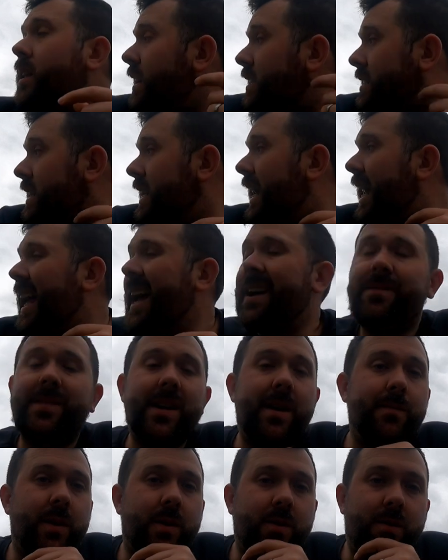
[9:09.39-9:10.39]
That is a live
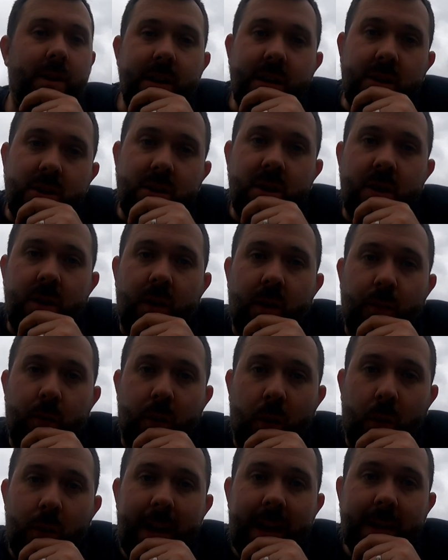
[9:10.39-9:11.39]
demonstration of
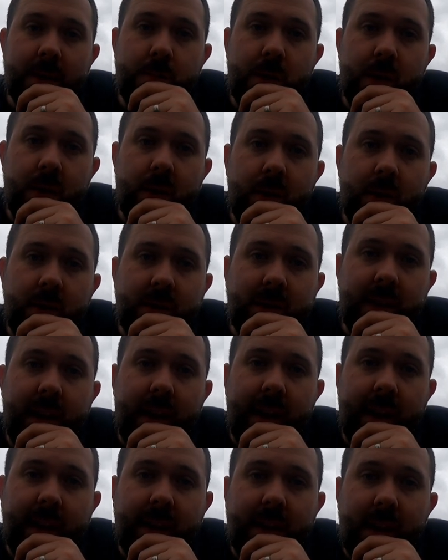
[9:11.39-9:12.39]
what wax moth looks
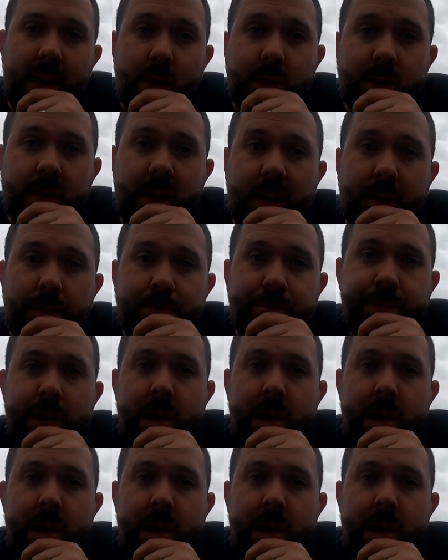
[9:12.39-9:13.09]
like close up